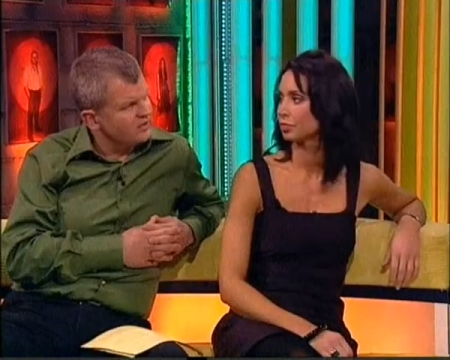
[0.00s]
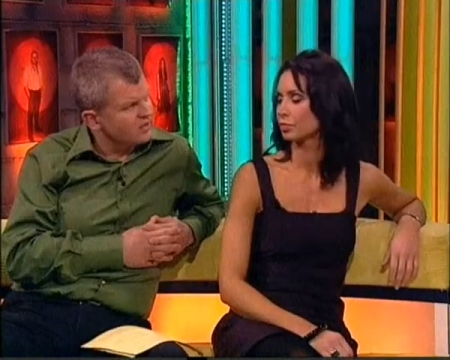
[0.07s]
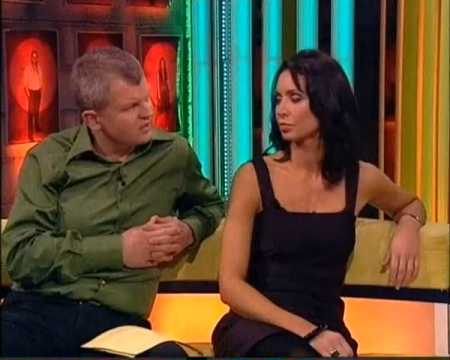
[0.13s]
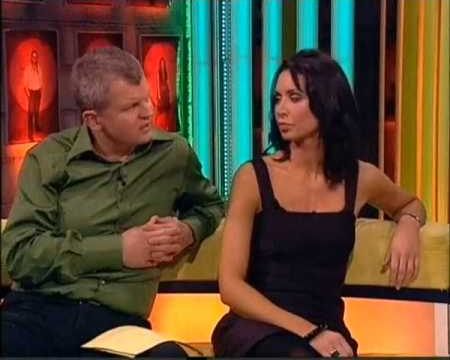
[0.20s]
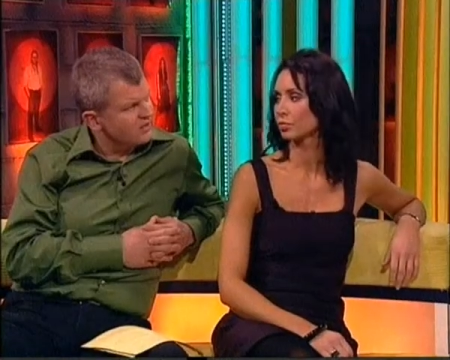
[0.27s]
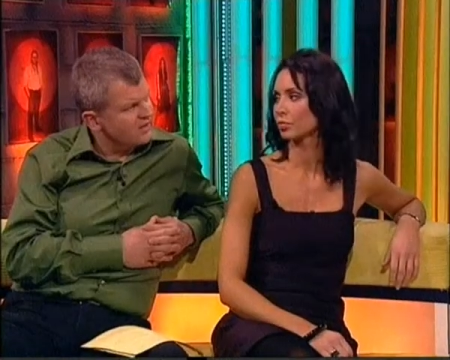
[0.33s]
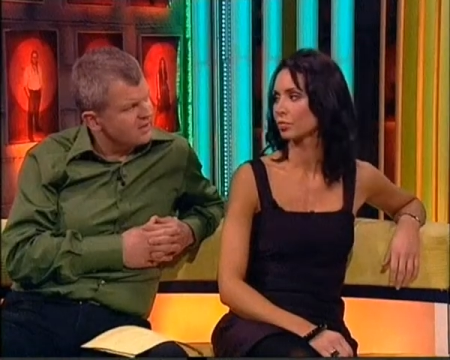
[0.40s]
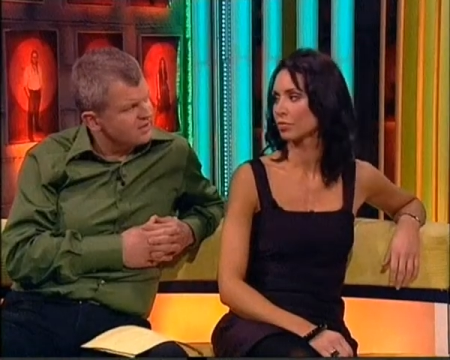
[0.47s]
Speaker 1: for the
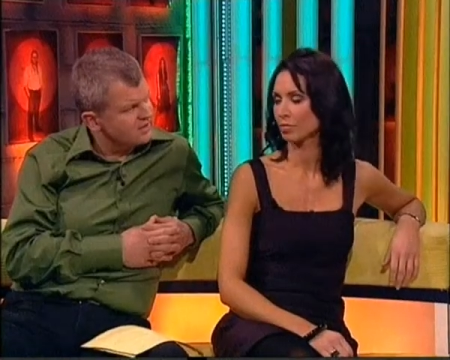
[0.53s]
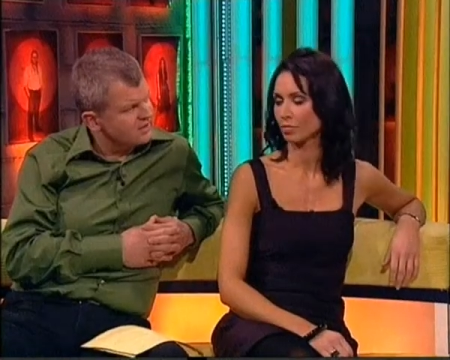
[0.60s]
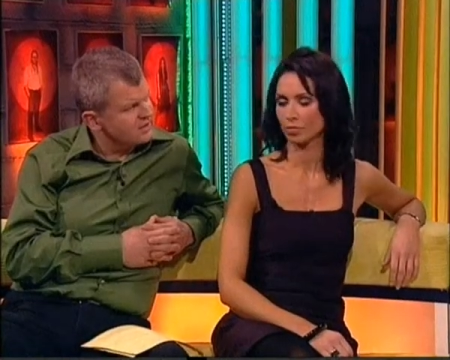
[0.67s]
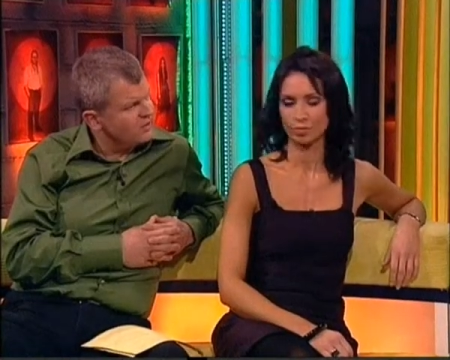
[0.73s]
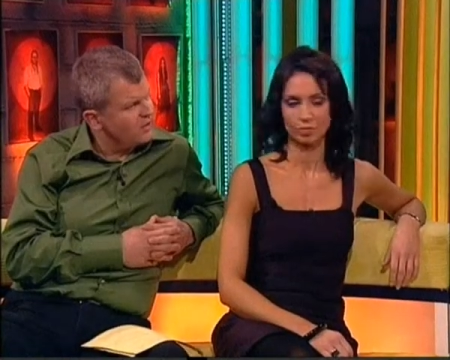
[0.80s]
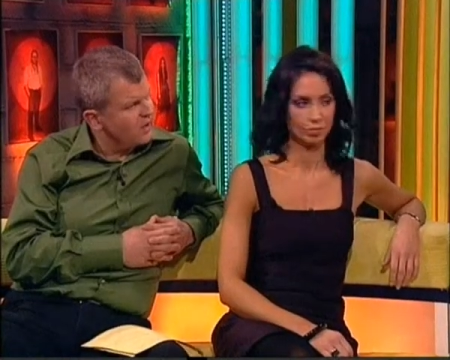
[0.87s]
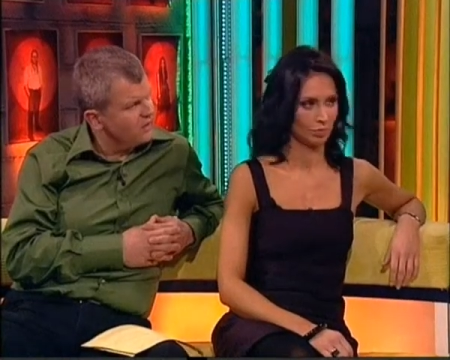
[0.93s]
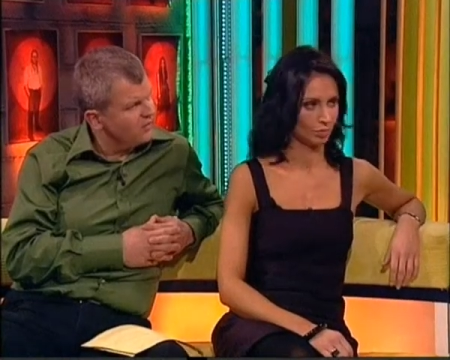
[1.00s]

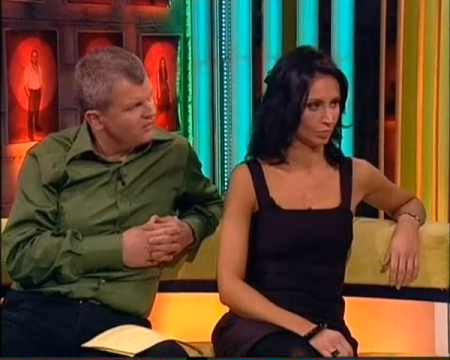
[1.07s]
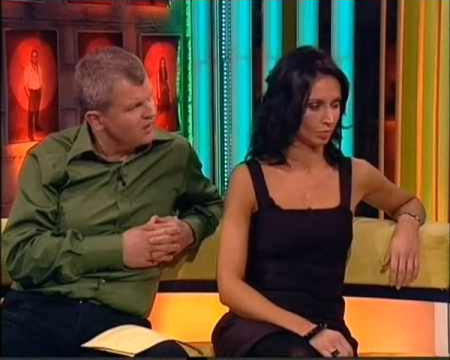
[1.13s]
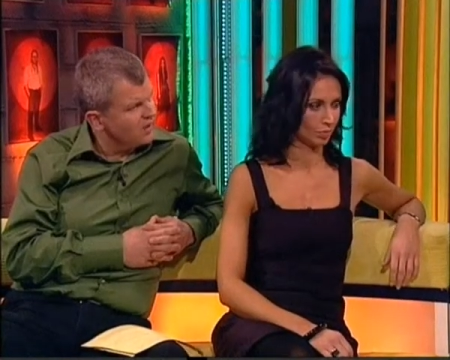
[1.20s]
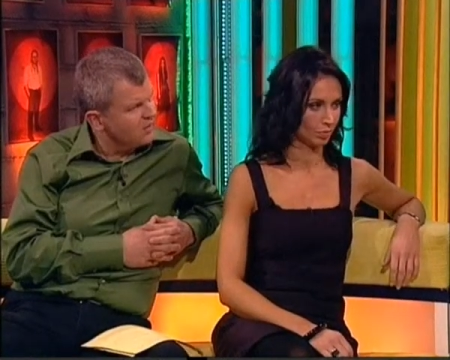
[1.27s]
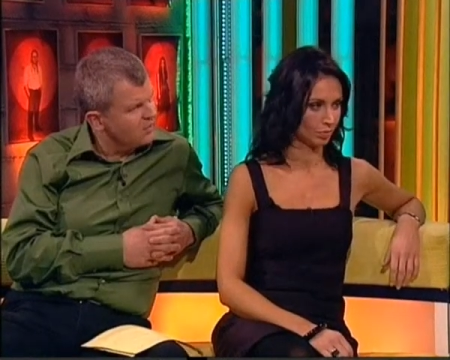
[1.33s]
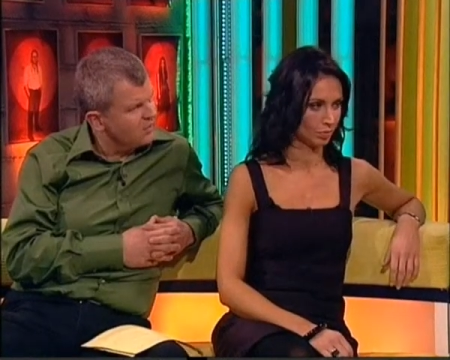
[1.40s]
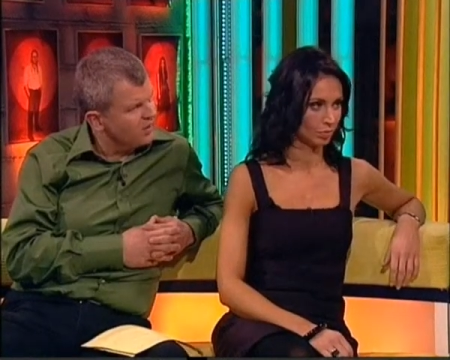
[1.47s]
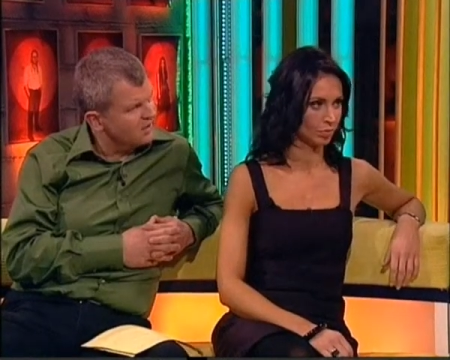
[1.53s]
2012
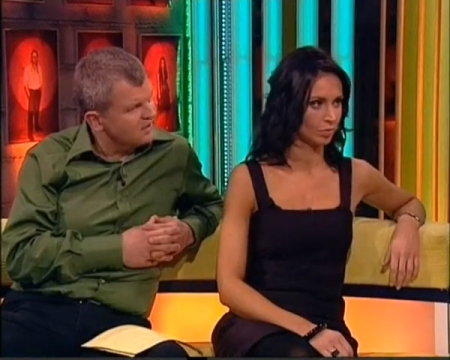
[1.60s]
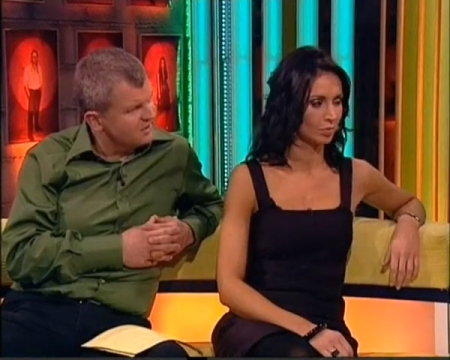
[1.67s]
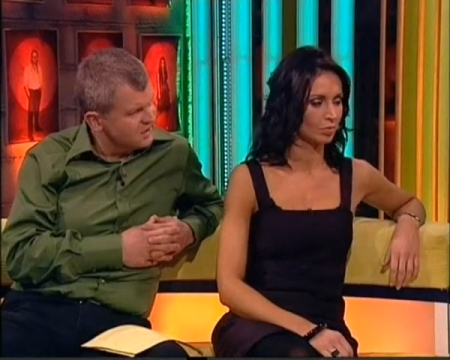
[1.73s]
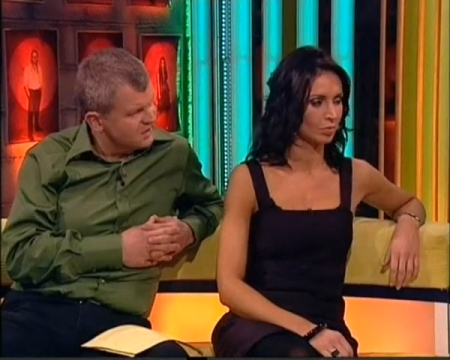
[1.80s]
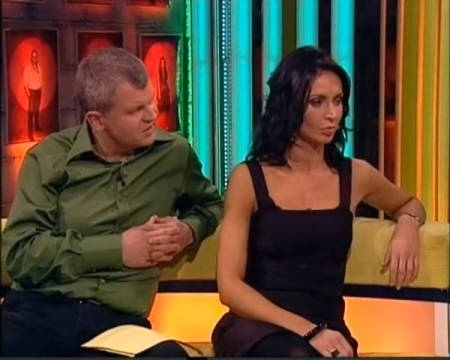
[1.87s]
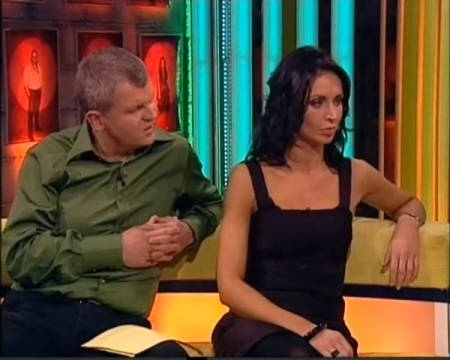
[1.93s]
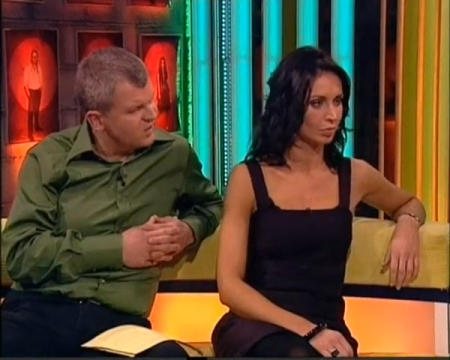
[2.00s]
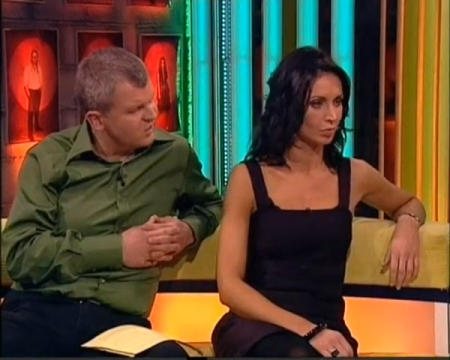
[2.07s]
Olympics in this